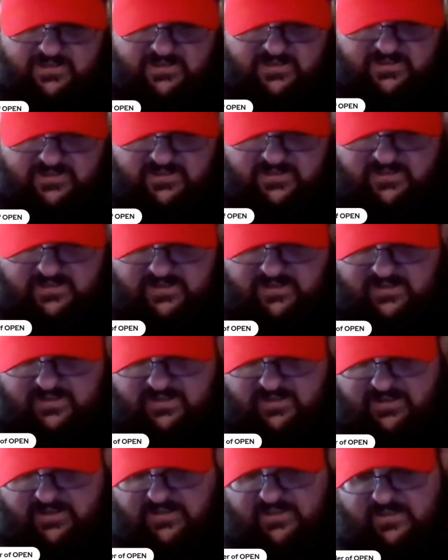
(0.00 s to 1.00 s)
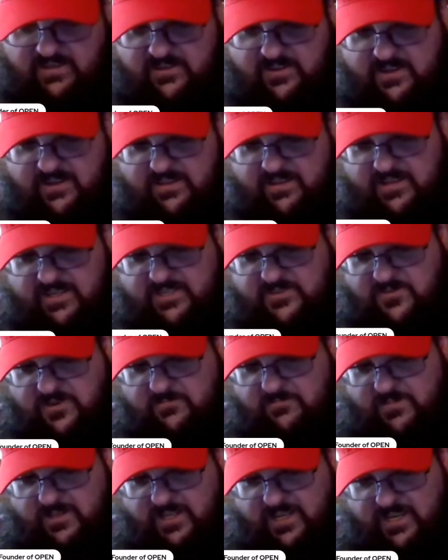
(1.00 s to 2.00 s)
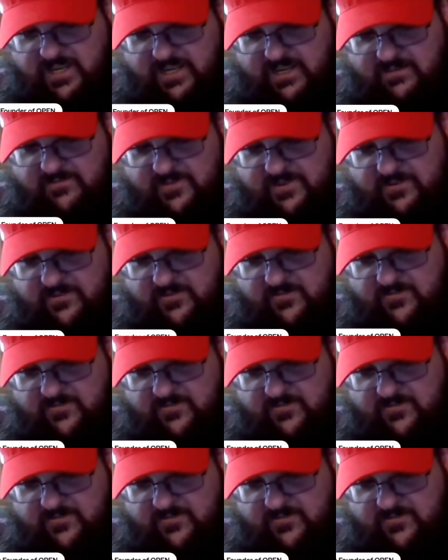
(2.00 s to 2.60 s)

and then you had like straight black and a few other ones here,